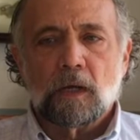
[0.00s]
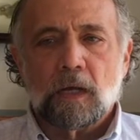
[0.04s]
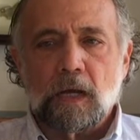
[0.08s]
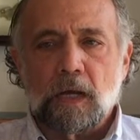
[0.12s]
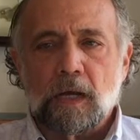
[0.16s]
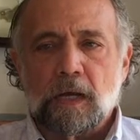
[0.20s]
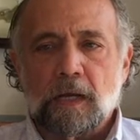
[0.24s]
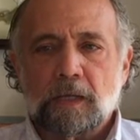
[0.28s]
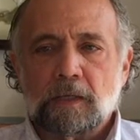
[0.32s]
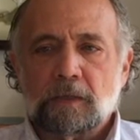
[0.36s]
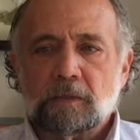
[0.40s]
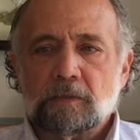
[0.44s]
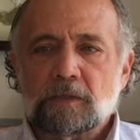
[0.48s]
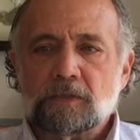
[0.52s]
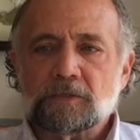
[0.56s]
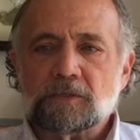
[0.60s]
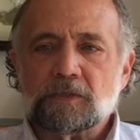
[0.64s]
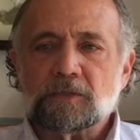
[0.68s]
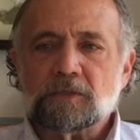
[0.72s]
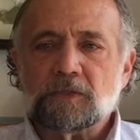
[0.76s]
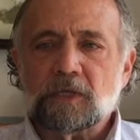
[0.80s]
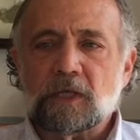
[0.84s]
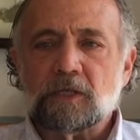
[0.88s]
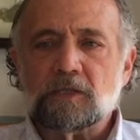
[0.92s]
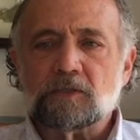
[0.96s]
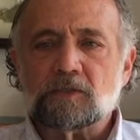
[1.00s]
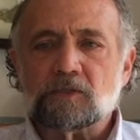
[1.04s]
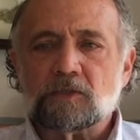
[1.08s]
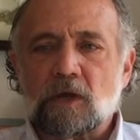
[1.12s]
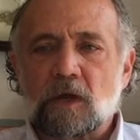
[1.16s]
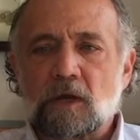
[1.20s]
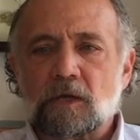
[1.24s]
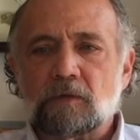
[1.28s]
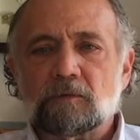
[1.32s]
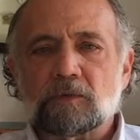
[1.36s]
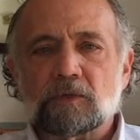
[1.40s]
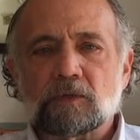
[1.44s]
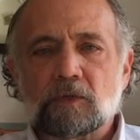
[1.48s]
Hi, this is Getting
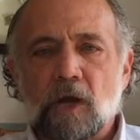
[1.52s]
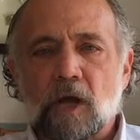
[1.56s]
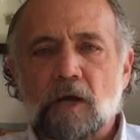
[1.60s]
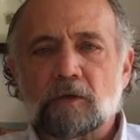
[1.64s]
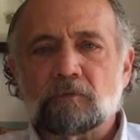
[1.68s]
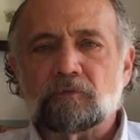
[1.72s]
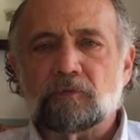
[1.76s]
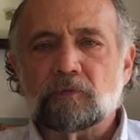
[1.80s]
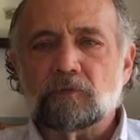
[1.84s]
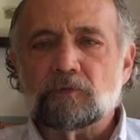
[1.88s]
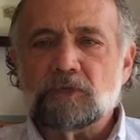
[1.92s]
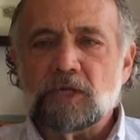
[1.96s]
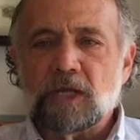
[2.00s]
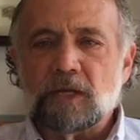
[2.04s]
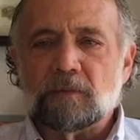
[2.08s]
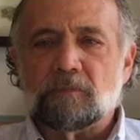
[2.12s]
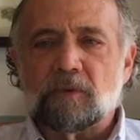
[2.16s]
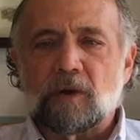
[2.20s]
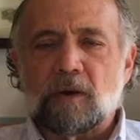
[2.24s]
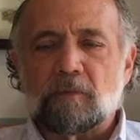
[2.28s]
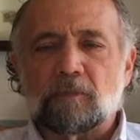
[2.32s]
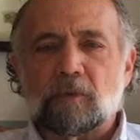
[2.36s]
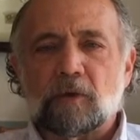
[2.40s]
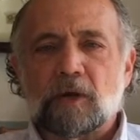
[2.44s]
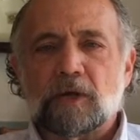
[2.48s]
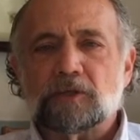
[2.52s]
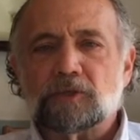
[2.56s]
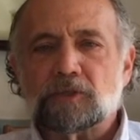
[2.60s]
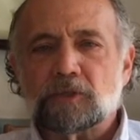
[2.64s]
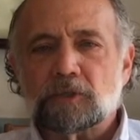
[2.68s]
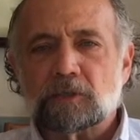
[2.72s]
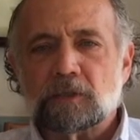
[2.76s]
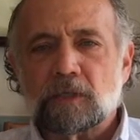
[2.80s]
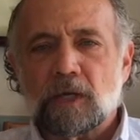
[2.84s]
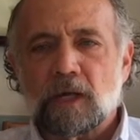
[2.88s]
Started with Gong-Fu Tea Preparation.